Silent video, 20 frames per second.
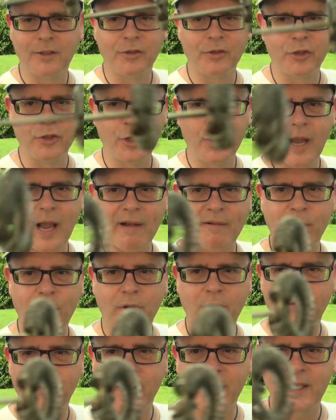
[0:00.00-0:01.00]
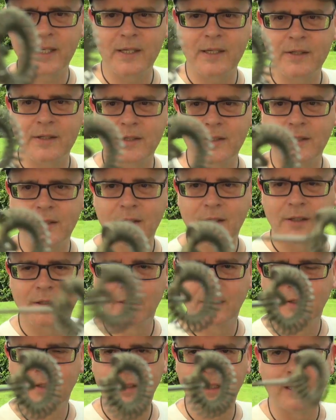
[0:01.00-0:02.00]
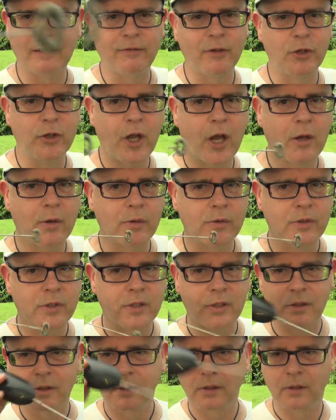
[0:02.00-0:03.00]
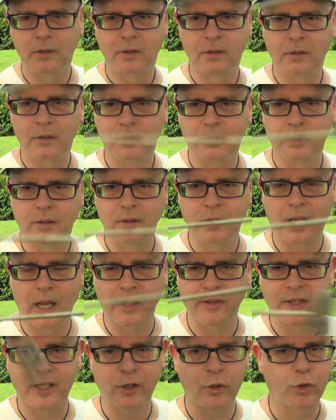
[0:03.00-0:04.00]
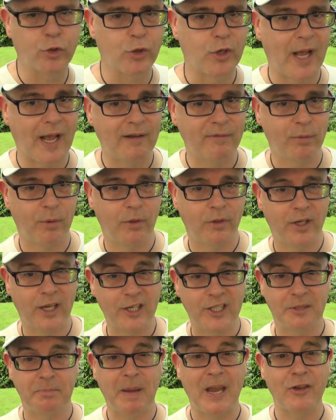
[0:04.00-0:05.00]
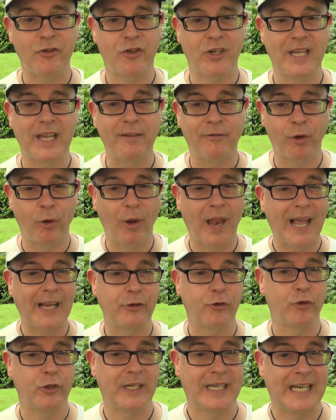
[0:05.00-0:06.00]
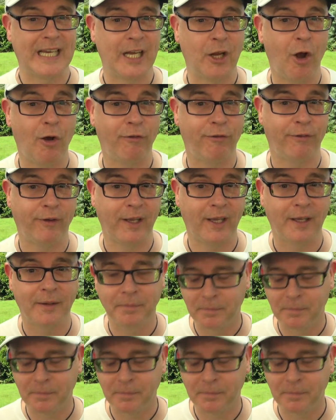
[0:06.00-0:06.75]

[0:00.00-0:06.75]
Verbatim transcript: Do you have one of these? If you don't, I think you should have one, especially if you like drinking coffee.